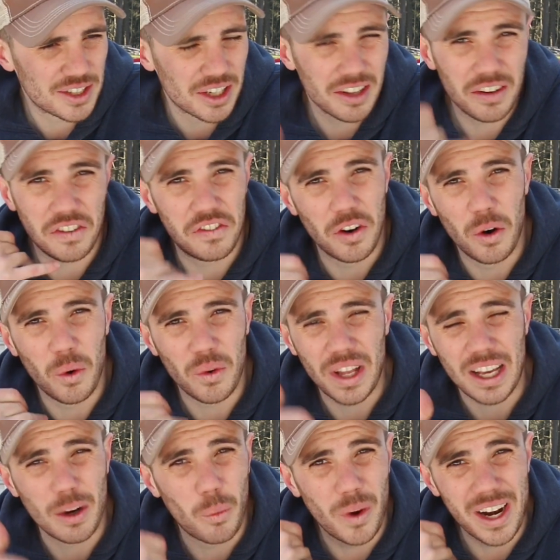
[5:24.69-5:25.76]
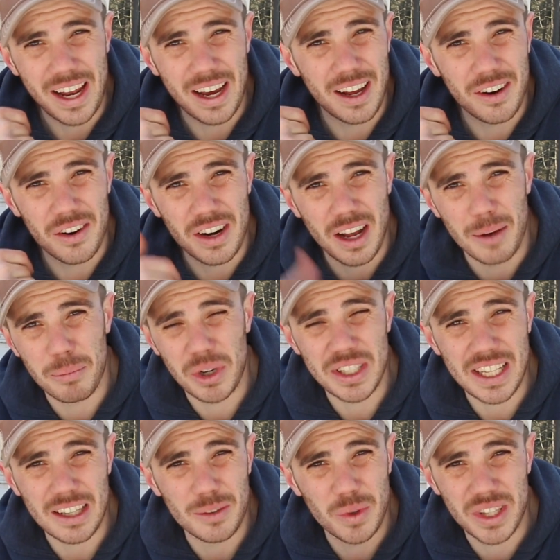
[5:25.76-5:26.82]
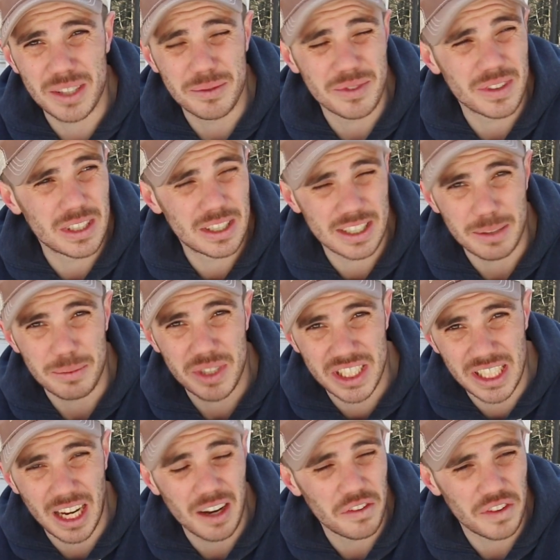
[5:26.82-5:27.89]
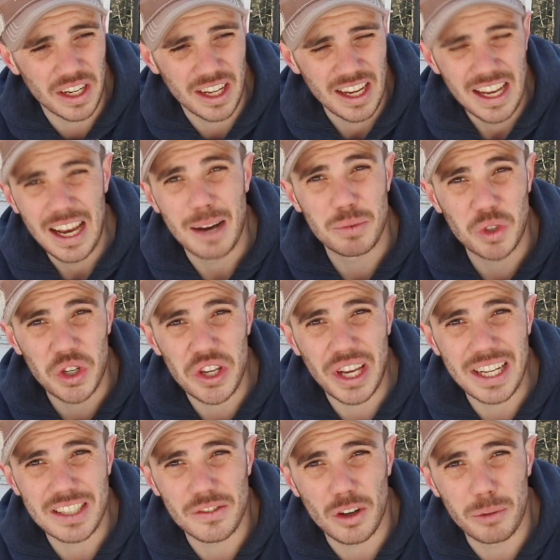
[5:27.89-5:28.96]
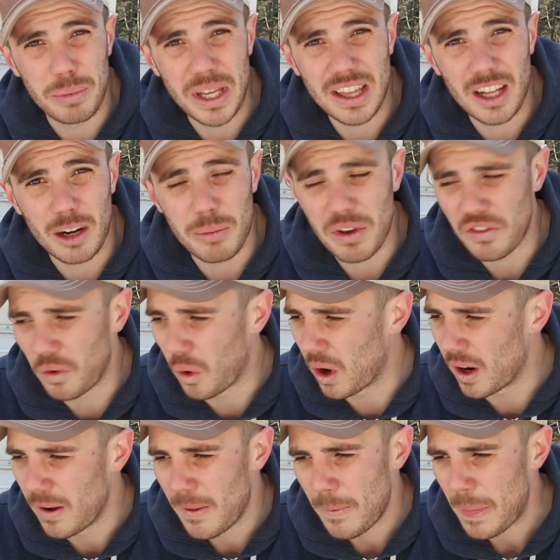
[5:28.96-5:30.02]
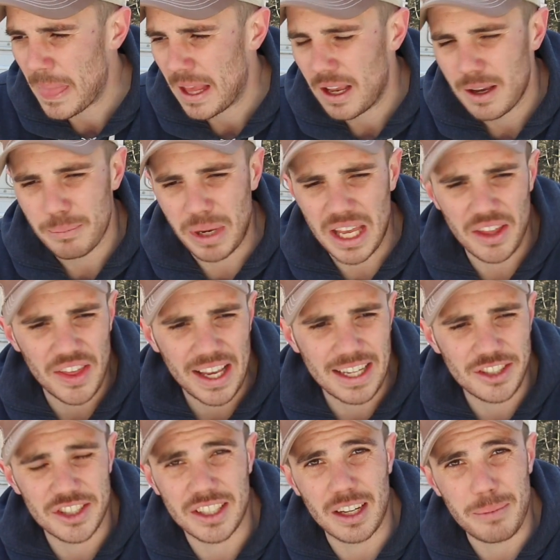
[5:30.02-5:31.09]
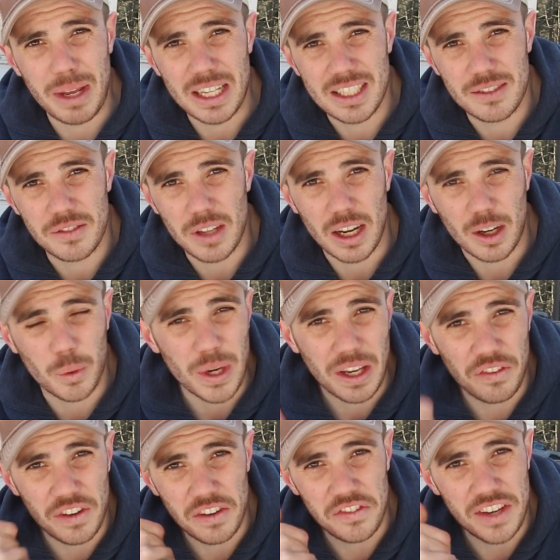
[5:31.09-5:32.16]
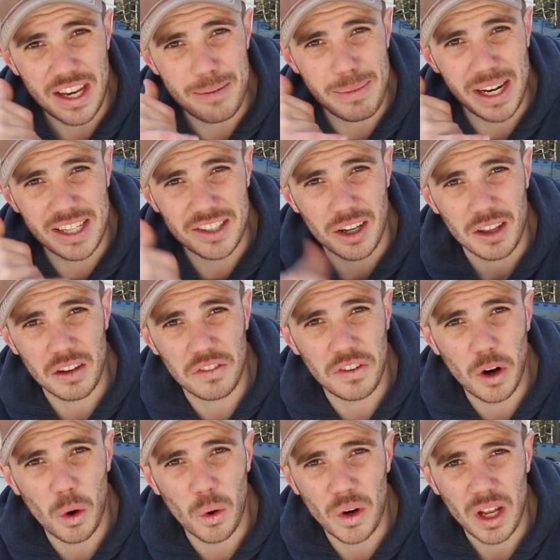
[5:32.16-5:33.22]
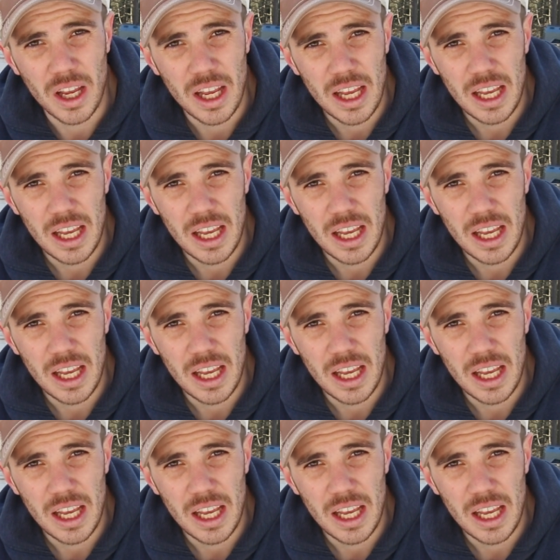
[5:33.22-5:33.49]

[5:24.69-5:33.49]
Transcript: I, was on the phone, like a 1-800 number, dealing with some stuff, and I'm sure you guys have all been there before but you think it's just going to be a, a, quick 15 minutes on the phone